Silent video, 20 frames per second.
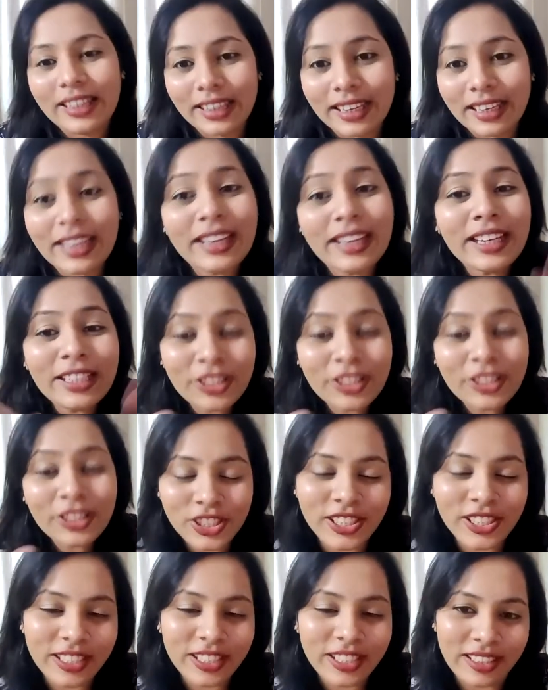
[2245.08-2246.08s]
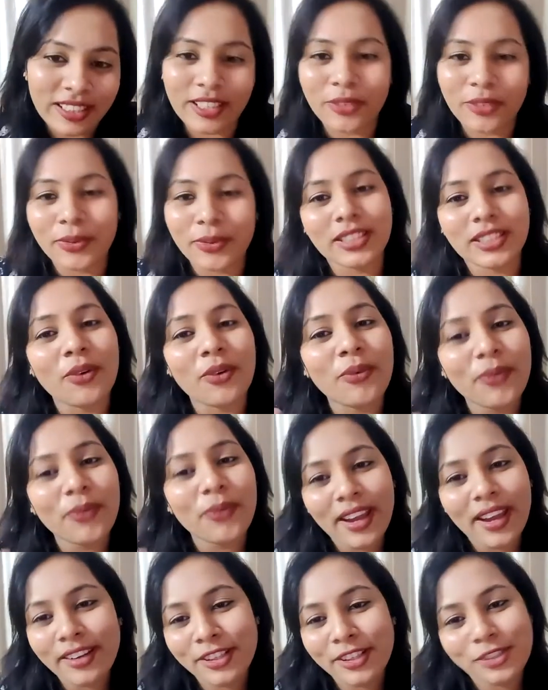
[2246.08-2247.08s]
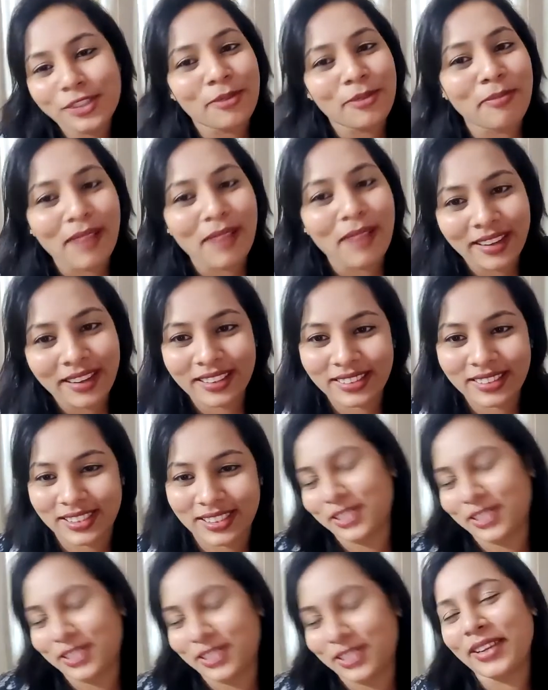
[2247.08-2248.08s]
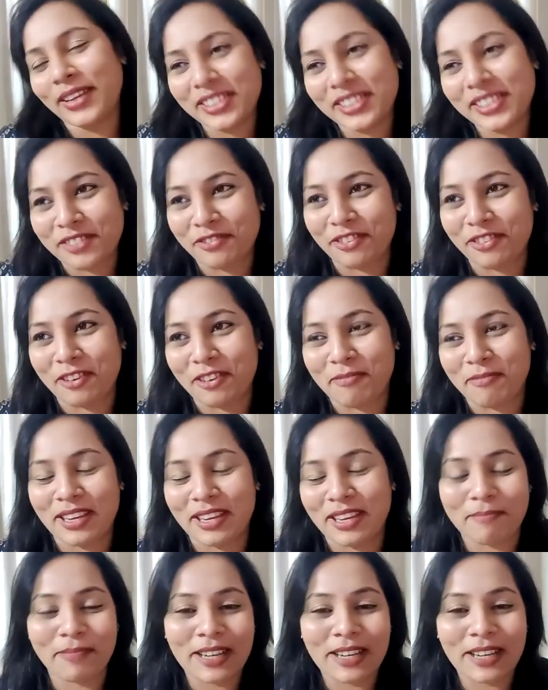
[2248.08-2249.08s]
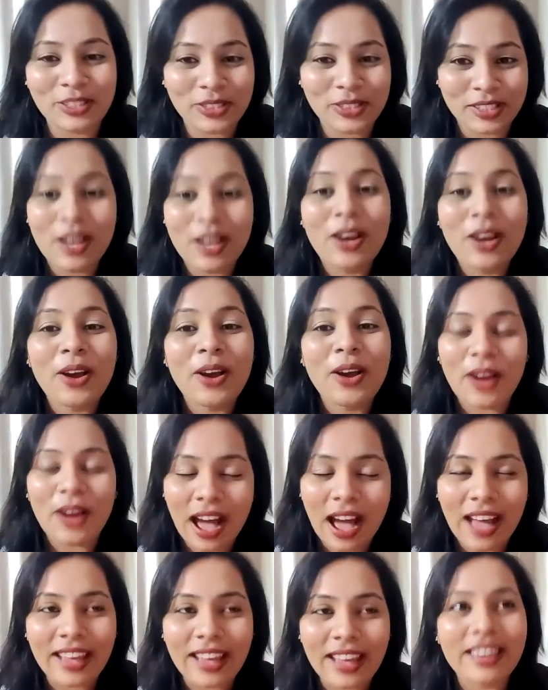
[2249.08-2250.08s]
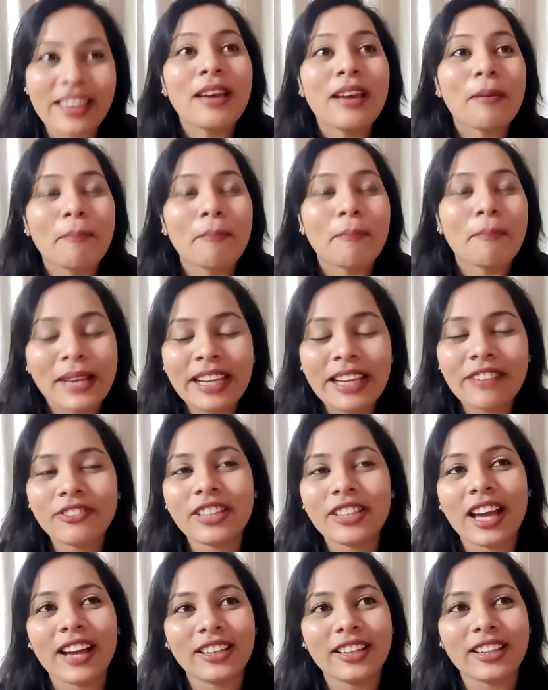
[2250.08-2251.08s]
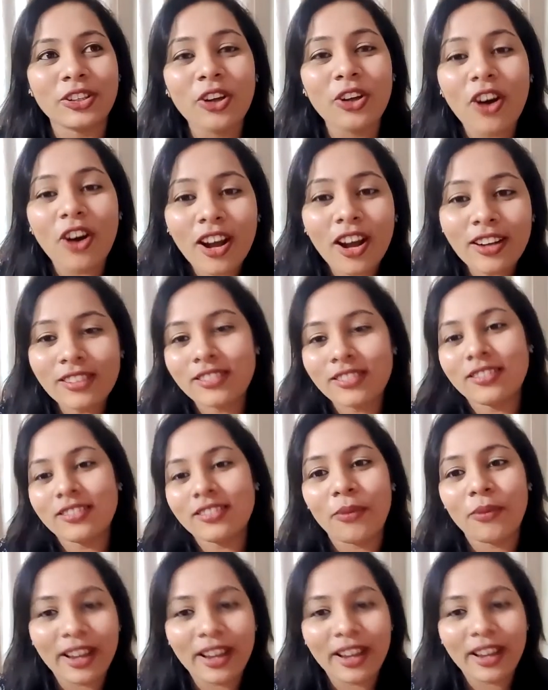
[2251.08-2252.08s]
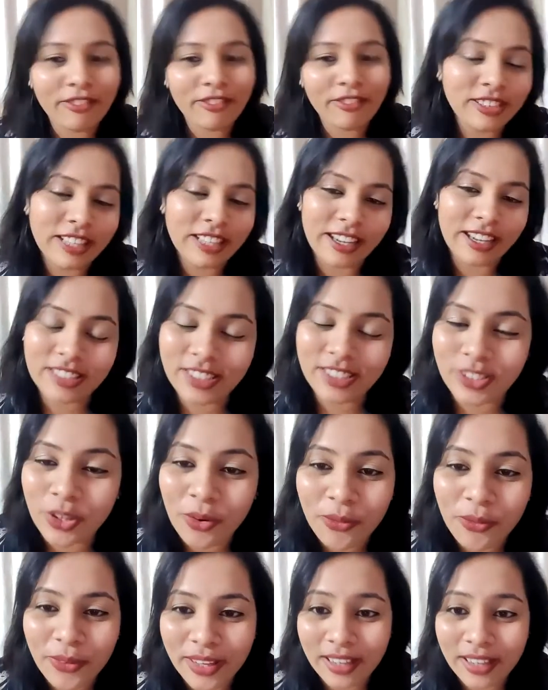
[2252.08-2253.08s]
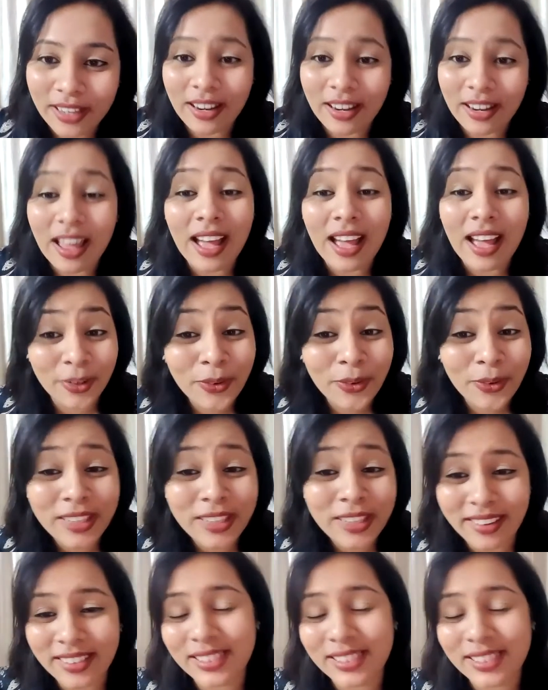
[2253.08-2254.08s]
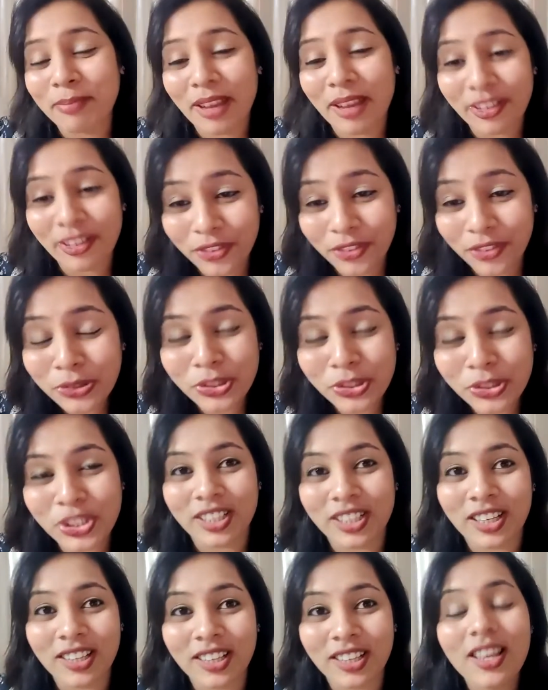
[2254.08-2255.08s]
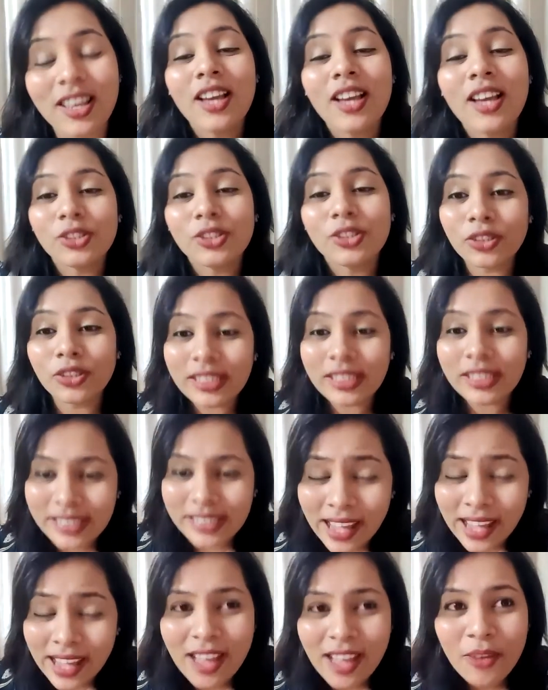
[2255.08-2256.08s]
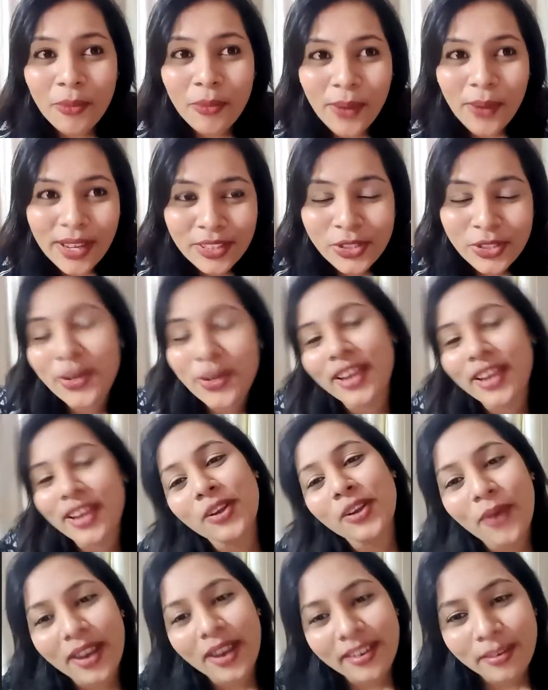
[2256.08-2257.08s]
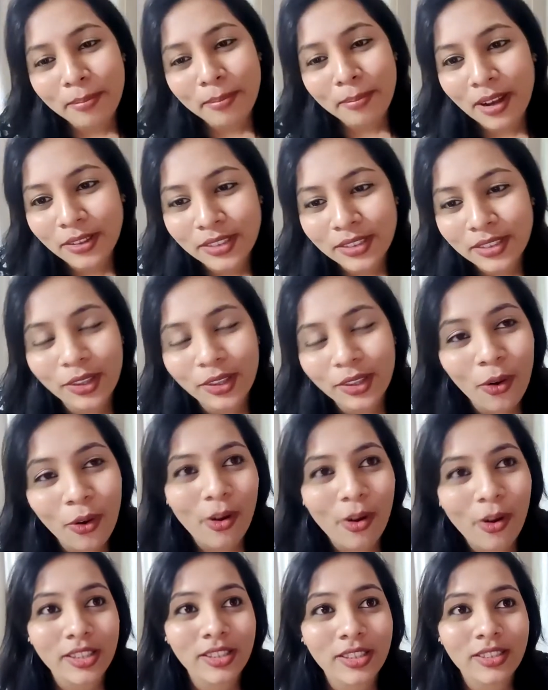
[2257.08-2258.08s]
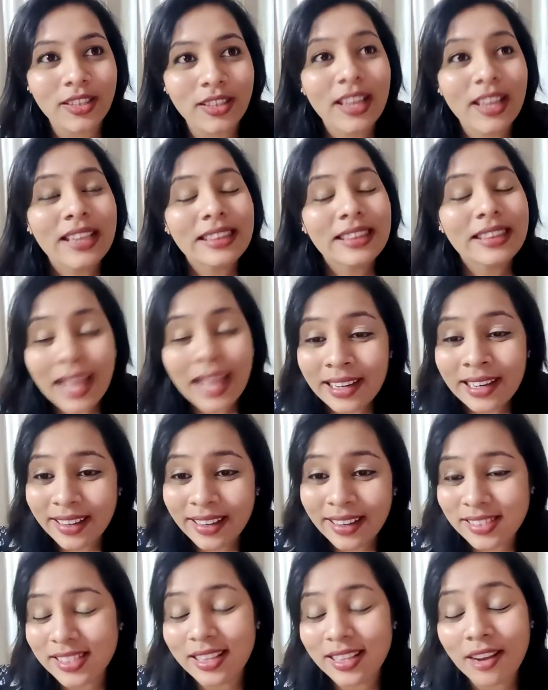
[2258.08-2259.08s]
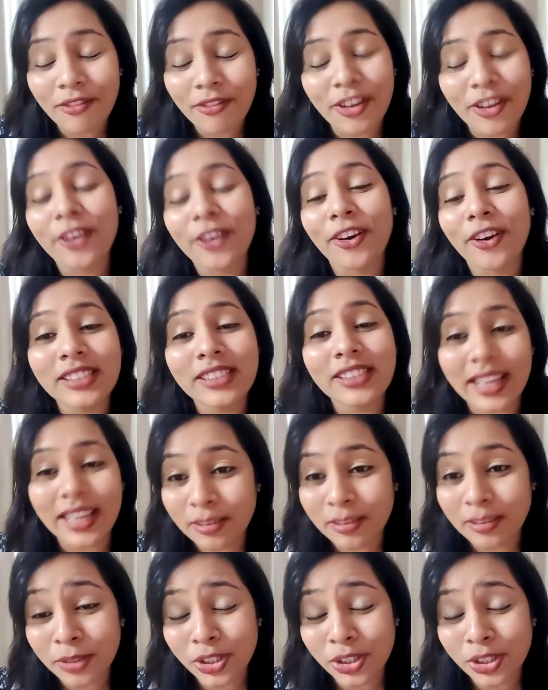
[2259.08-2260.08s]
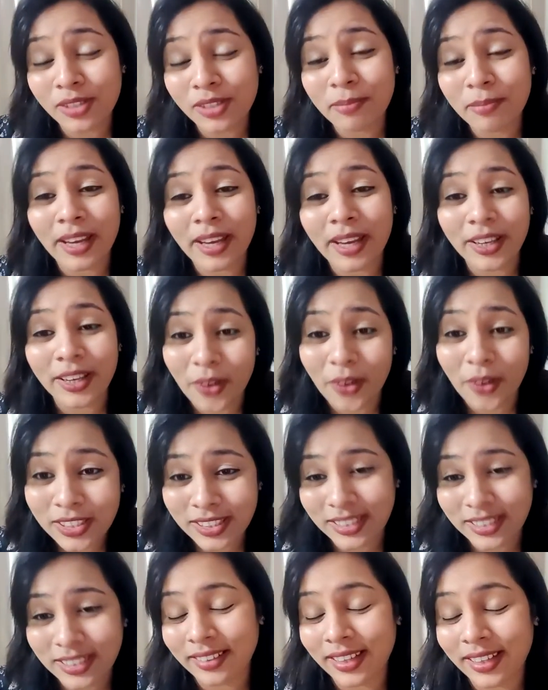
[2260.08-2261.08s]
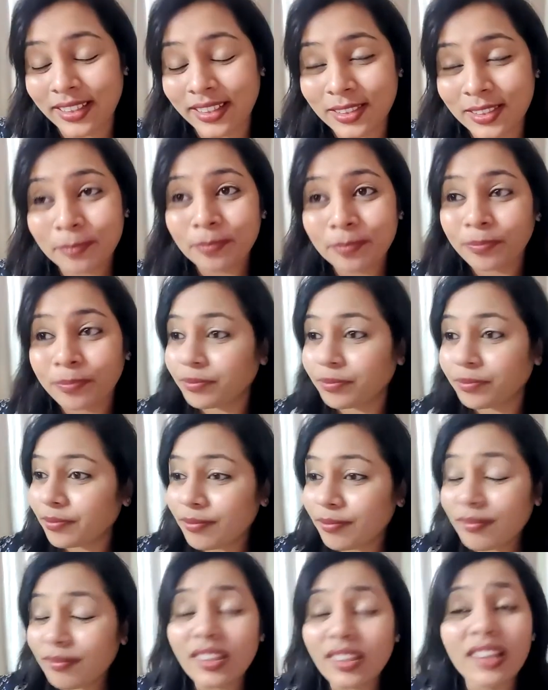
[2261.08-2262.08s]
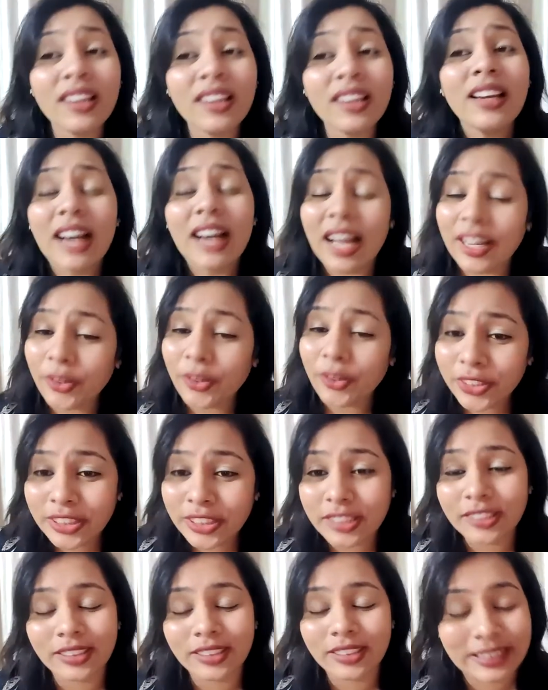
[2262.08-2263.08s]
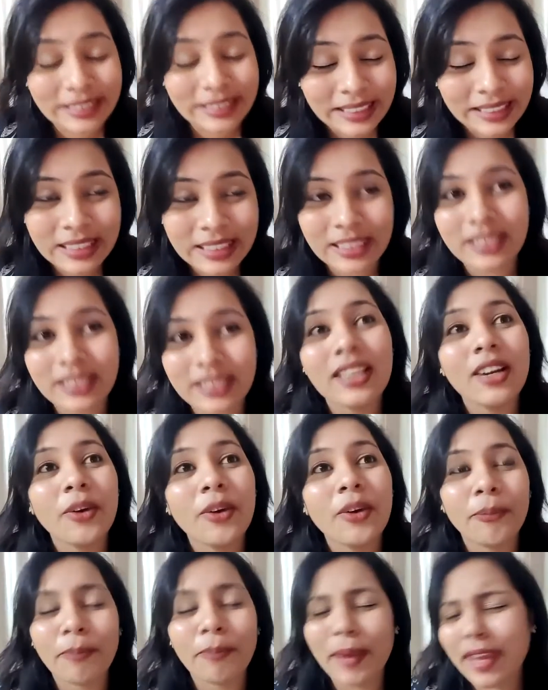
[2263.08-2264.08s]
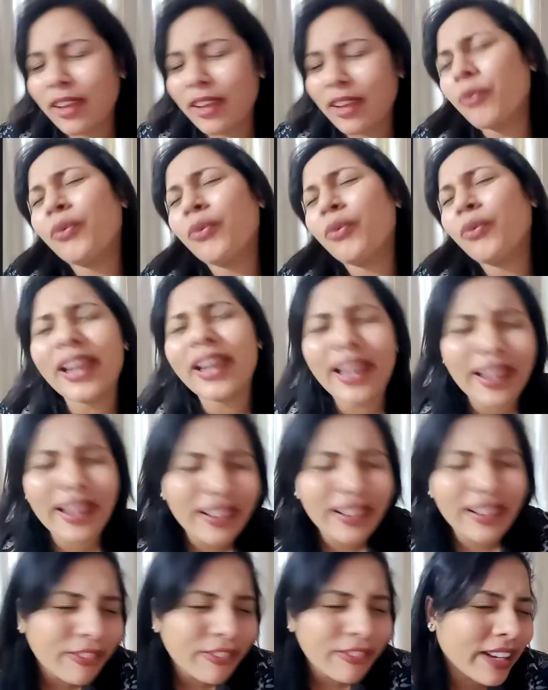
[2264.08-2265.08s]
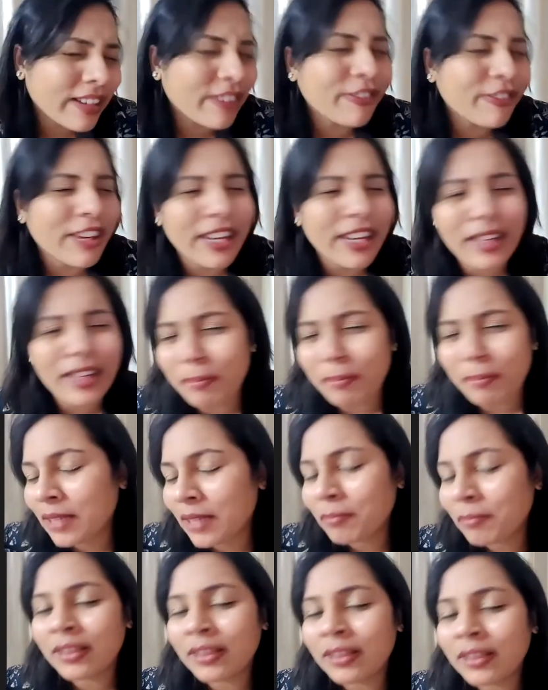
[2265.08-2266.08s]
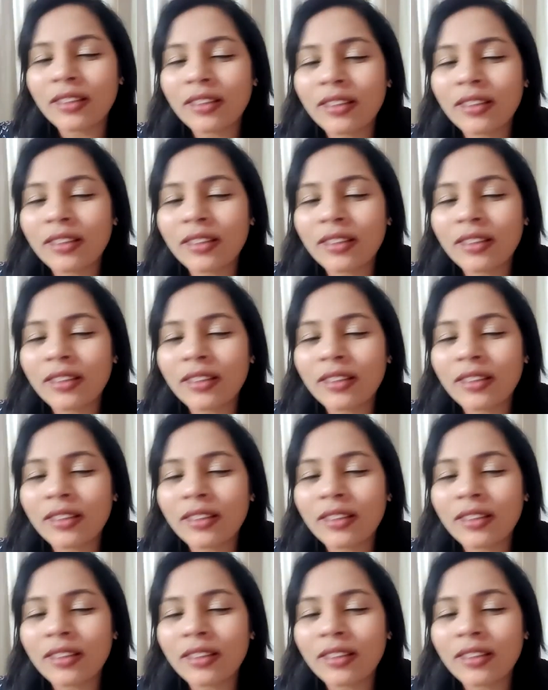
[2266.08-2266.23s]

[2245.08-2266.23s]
initially it was a very traumatic situation for me, but I believe that God, wherever there is your will, I know there is my future. So the day I went to inquire about the course, that day itself, I got the admission by God's grace. I got a seat paying very, very, very minimal,